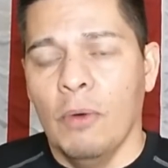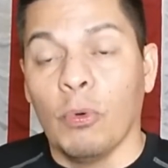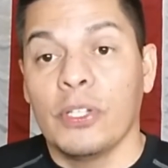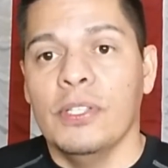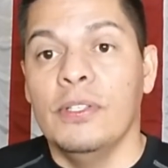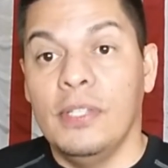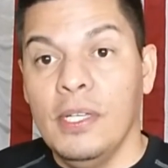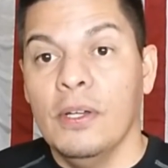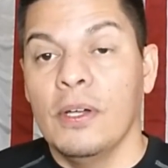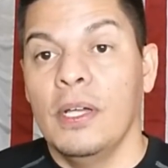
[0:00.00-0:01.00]
were
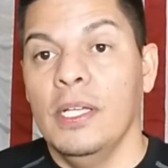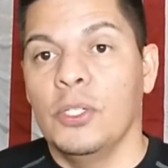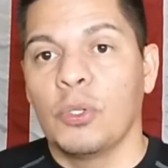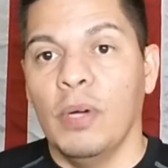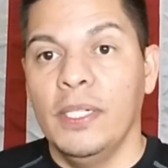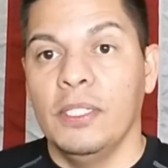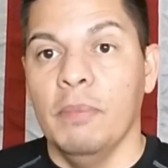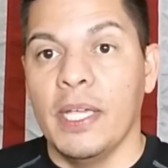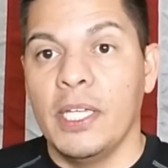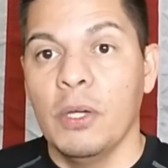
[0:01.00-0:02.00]
sincere in trying to
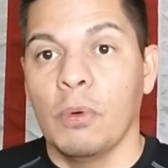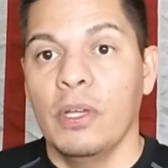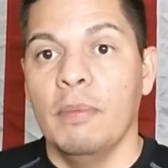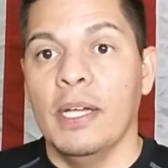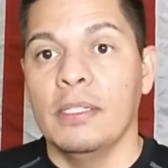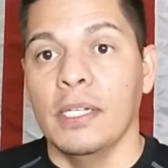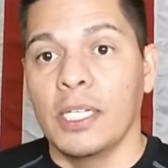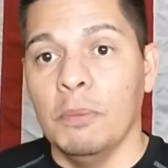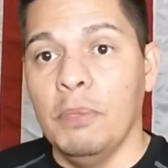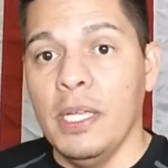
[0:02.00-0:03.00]
make Kilroy the best that
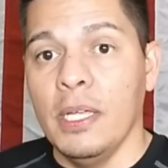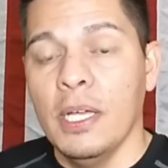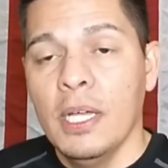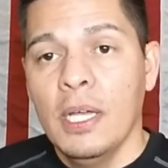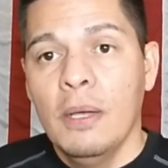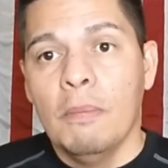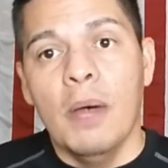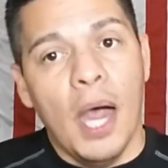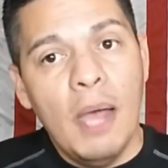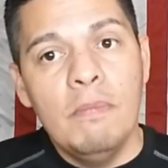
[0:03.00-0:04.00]
it could be.
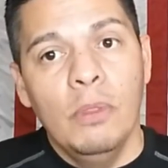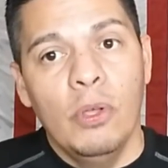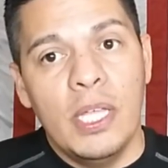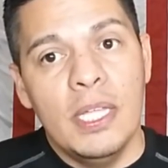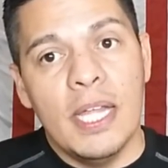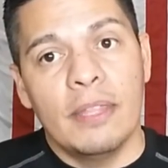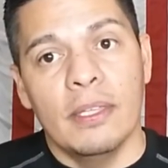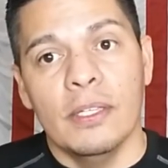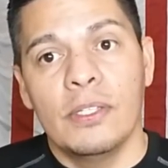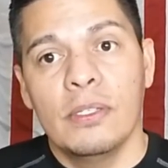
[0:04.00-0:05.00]
But I'm looking
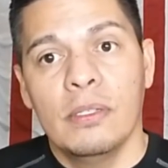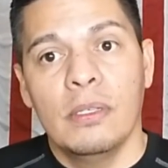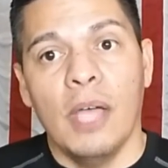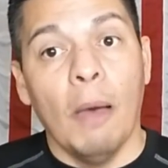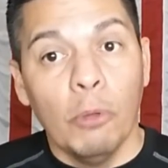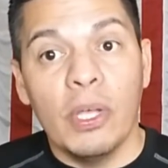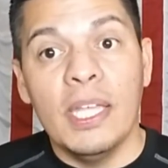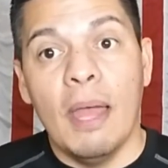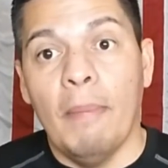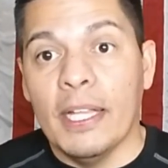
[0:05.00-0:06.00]
at this. I'm
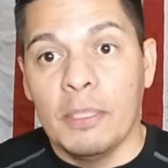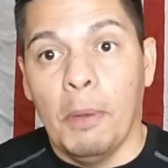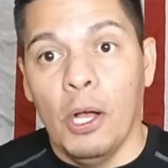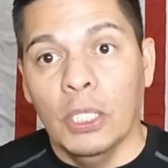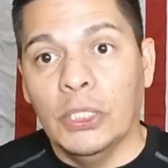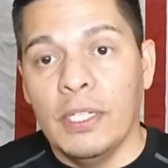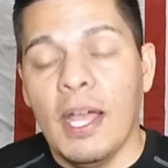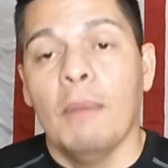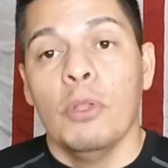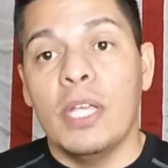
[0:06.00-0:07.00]
looking at Matt's
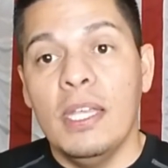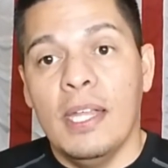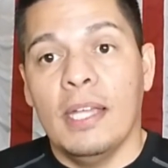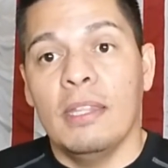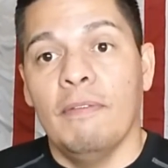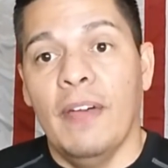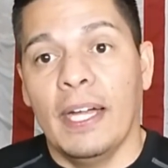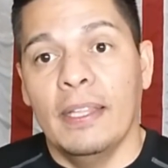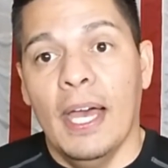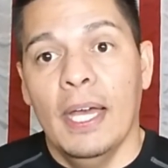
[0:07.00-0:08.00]
apology. I'm looking at the
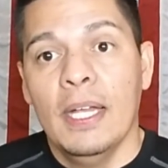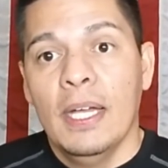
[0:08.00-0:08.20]
fact that